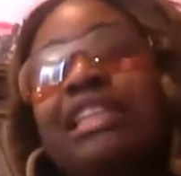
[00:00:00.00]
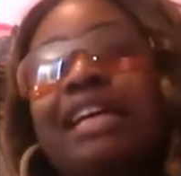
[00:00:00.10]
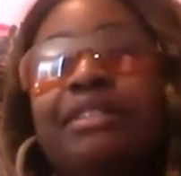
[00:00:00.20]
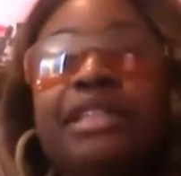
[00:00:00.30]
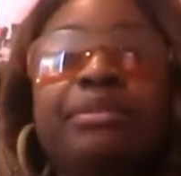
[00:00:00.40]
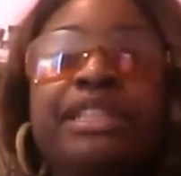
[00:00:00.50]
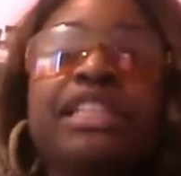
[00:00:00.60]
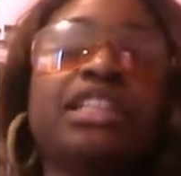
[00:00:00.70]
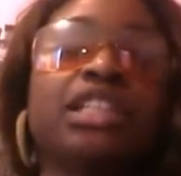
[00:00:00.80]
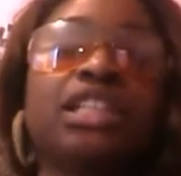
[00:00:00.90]
that it
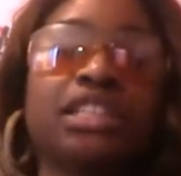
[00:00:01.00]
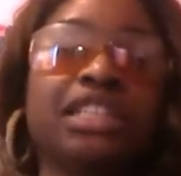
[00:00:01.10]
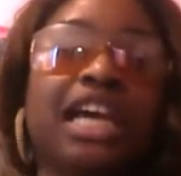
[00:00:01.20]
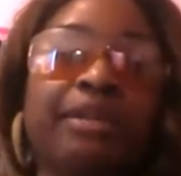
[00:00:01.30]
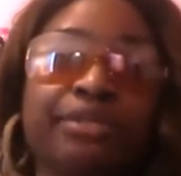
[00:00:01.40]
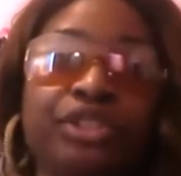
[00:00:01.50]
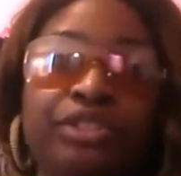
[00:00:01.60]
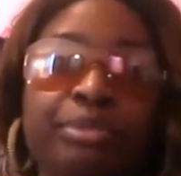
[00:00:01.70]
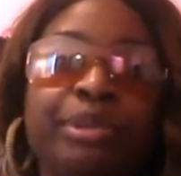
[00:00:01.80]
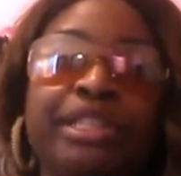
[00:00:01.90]
wasn't a long time of
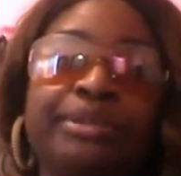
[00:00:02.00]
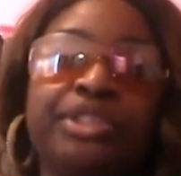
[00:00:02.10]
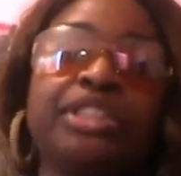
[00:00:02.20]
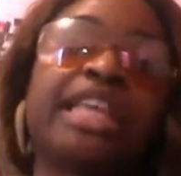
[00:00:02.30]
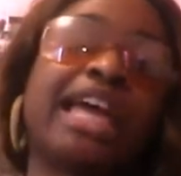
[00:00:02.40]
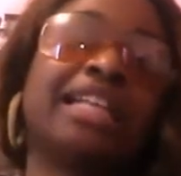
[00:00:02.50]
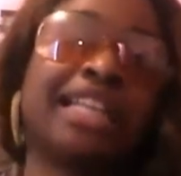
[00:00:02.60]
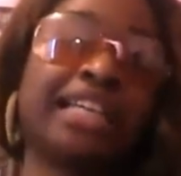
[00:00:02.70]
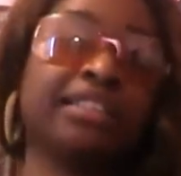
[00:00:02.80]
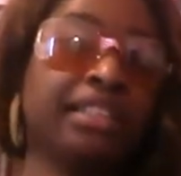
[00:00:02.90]
stripping. It was just kind of
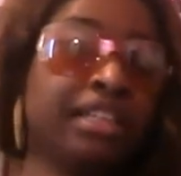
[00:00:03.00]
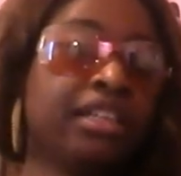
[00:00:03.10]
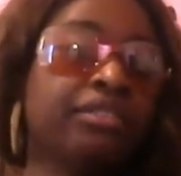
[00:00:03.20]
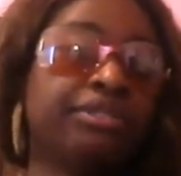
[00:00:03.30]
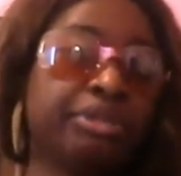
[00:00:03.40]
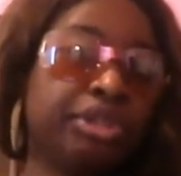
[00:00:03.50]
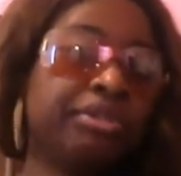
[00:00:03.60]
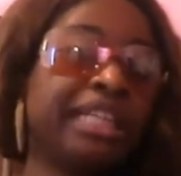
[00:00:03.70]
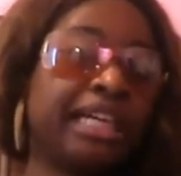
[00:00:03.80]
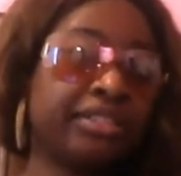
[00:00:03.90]
like from
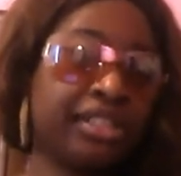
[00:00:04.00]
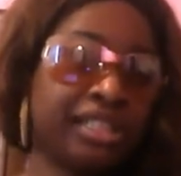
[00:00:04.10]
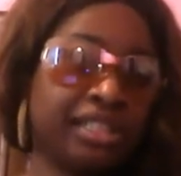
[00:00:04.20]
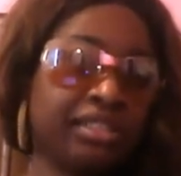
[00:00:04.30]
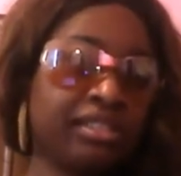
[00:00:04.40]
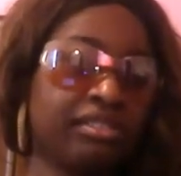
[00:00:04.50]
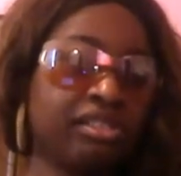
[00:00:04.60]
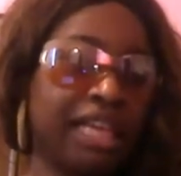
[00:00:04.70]
2002